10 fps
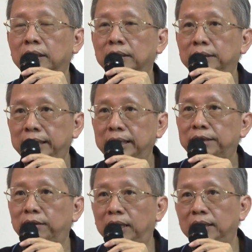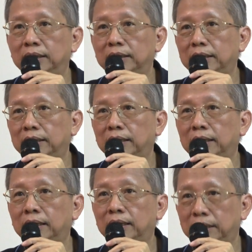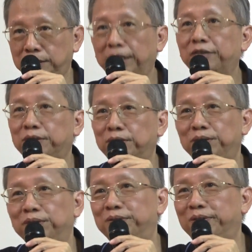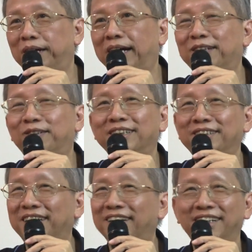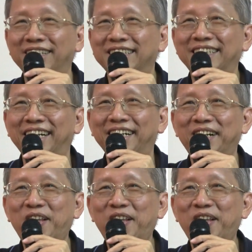So this one, you have to go through. Otherwise you cannot understand.